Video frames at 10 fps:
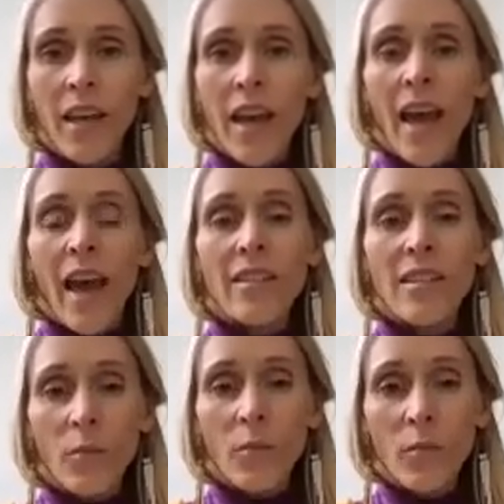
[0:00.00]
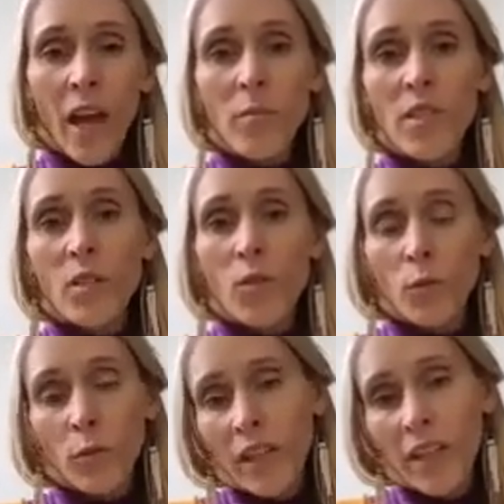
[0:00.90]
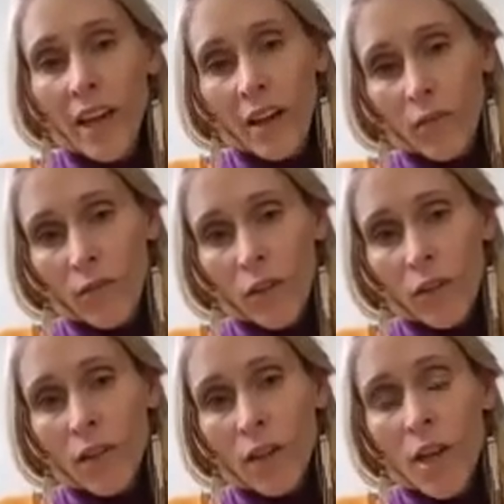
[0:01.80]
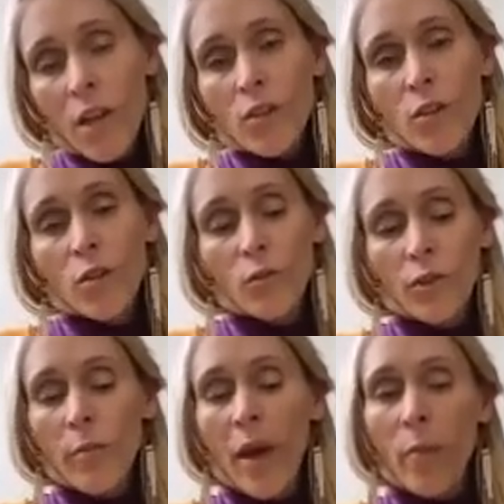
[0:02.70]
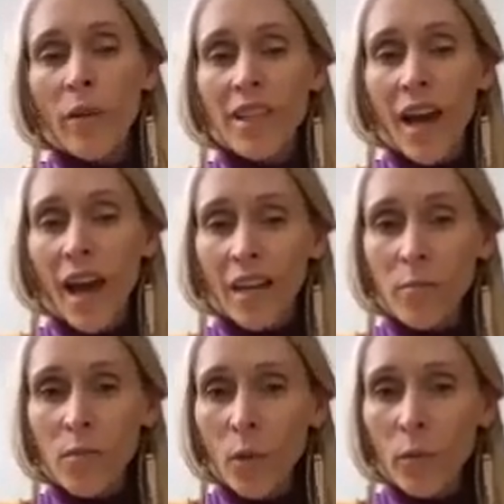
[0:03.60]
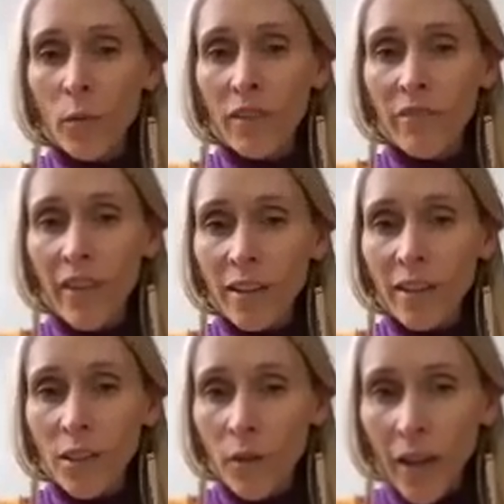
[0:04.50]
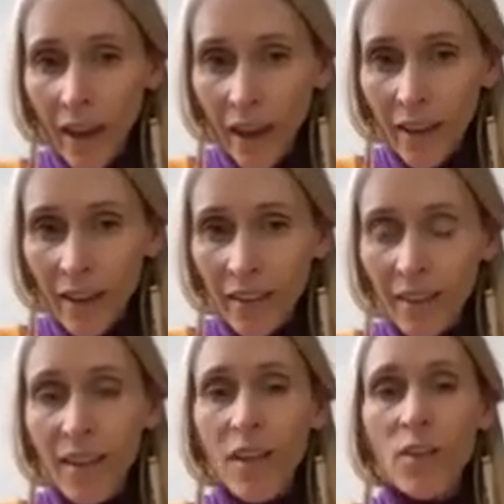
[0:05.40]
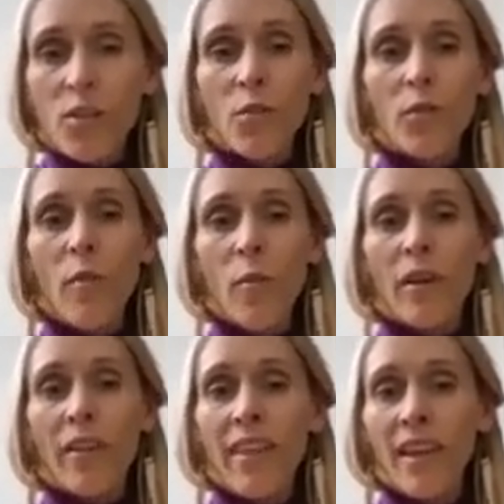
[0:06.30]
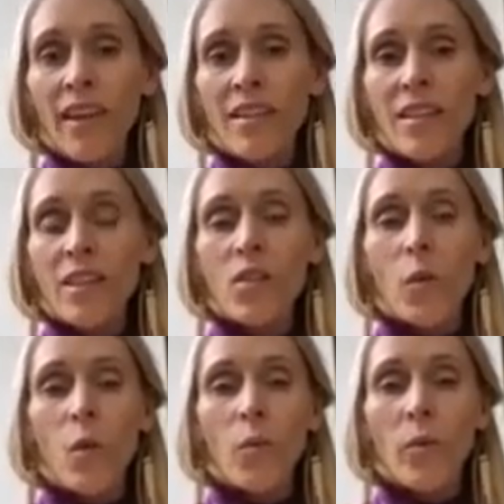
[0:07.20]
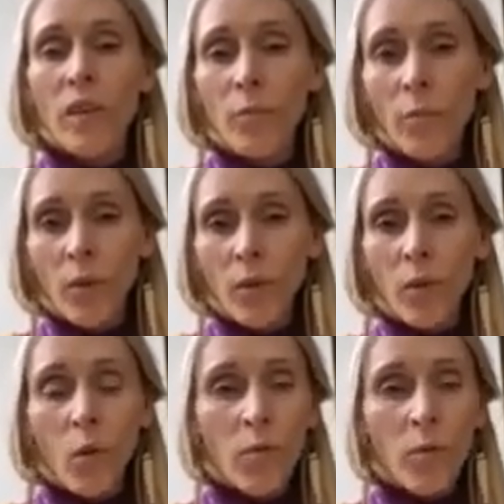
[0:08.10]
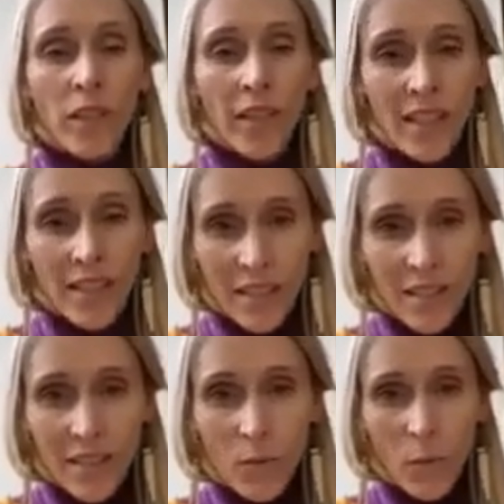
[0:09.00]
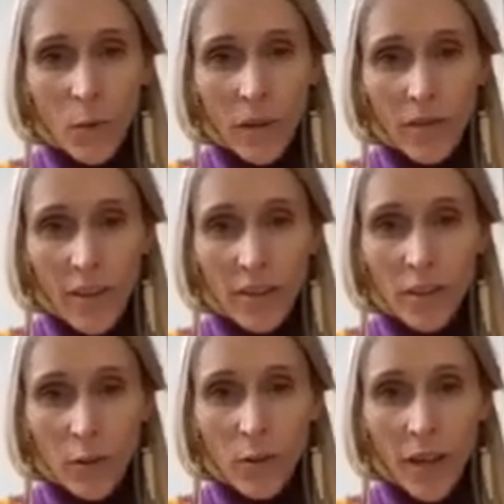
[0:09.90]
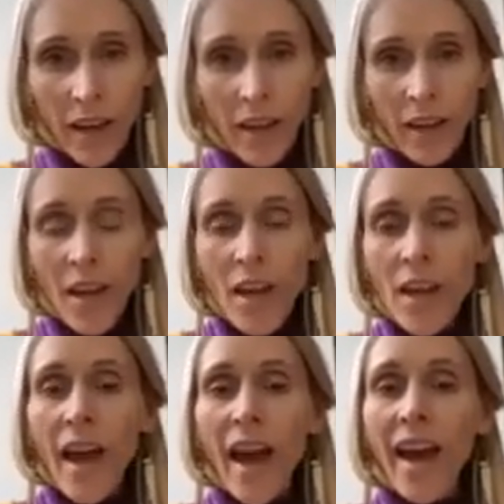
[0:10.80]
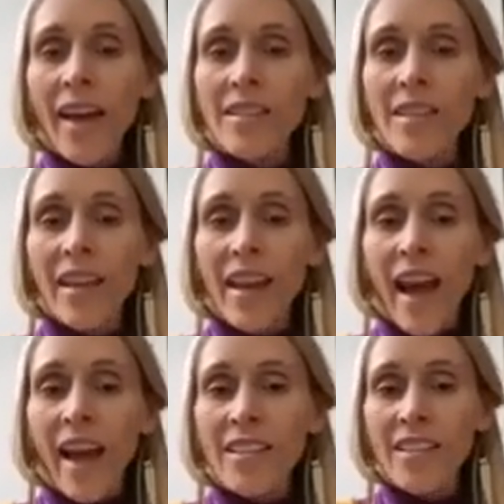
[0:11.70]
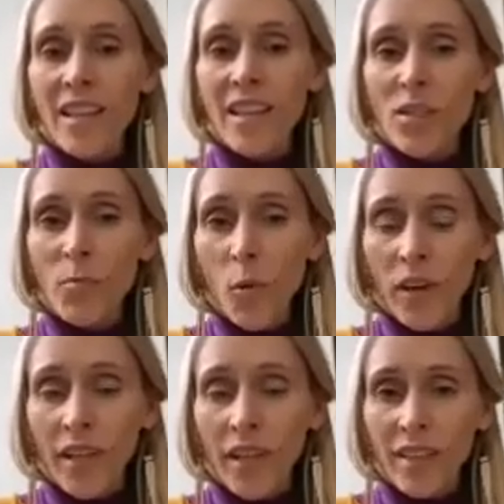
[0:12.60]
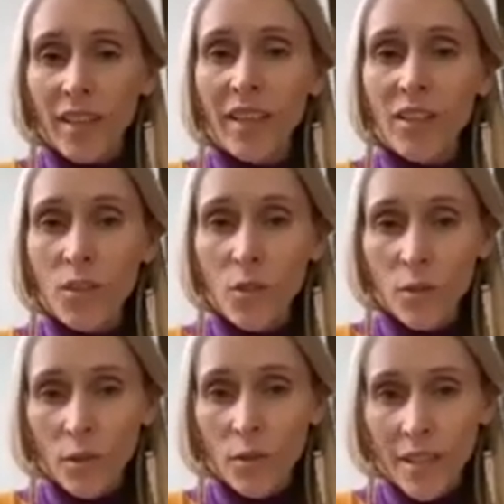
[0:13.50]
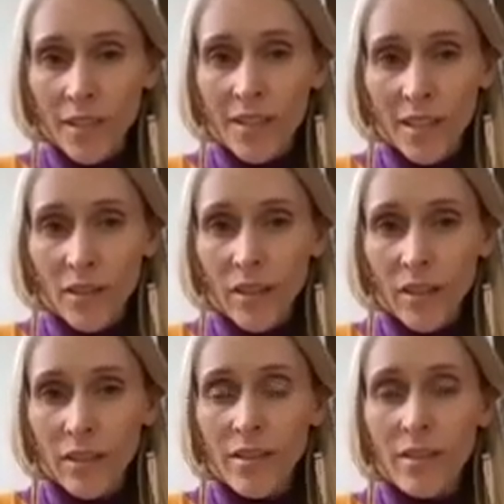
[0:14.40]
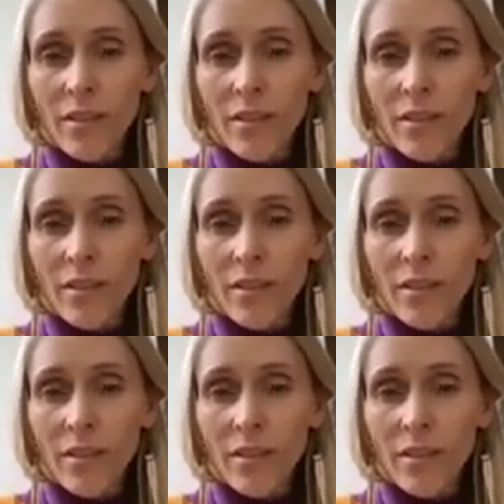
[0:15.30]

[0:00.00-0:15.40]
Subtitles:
And sometimes it's really helpful to remember times when we felt okay, to remember things or people or places where we felt okay as an access point into those sensations.